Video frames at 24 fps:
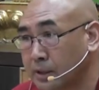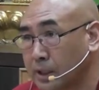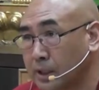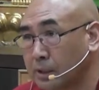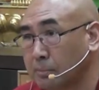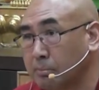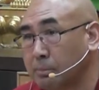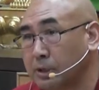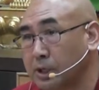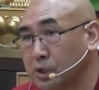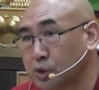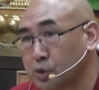
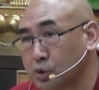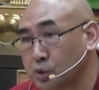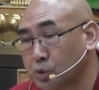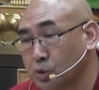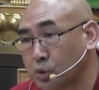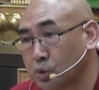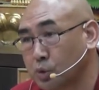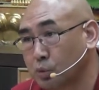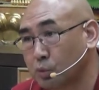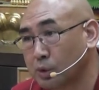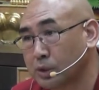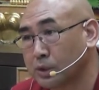And make
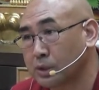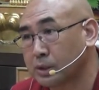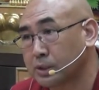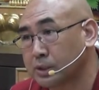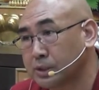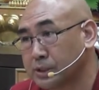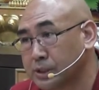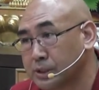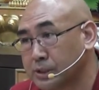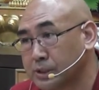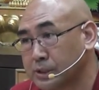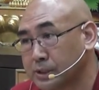sure what the
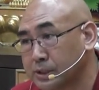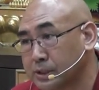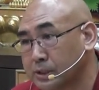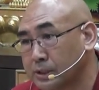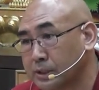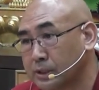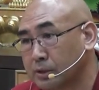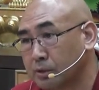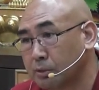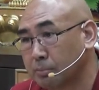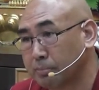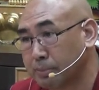teacher,
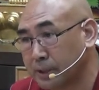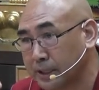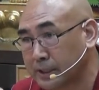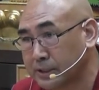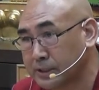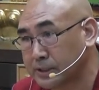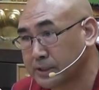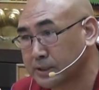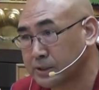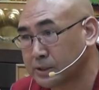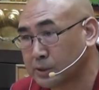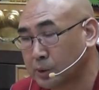
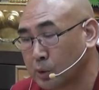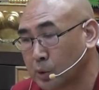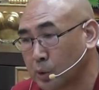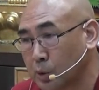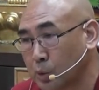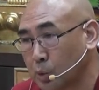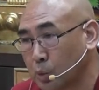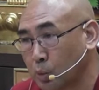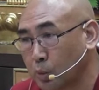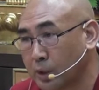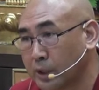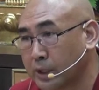practice
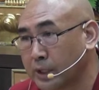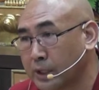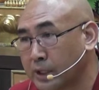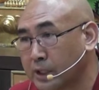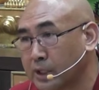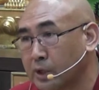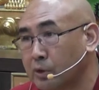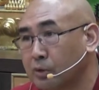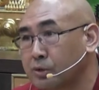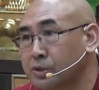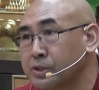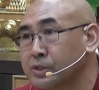what
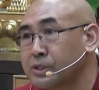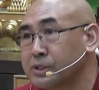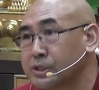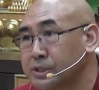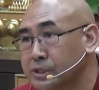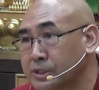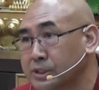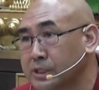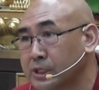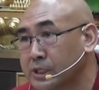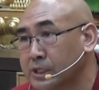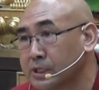he or she
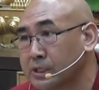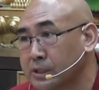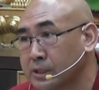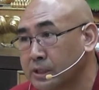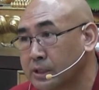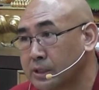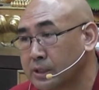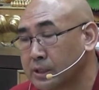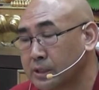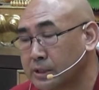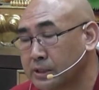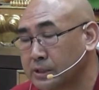said,
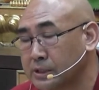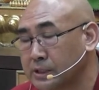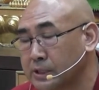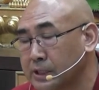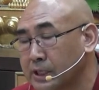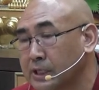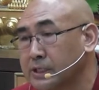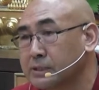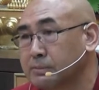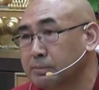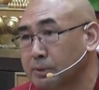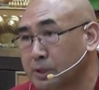she
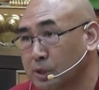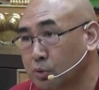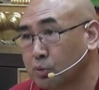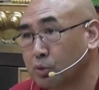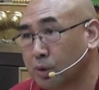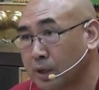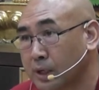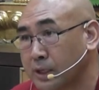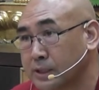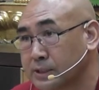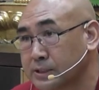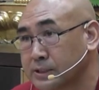explained
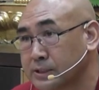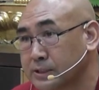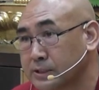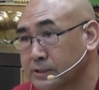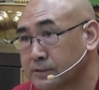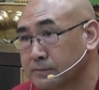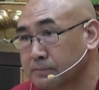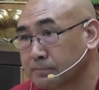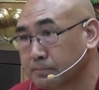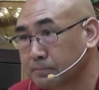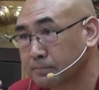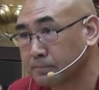to
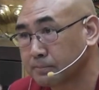us.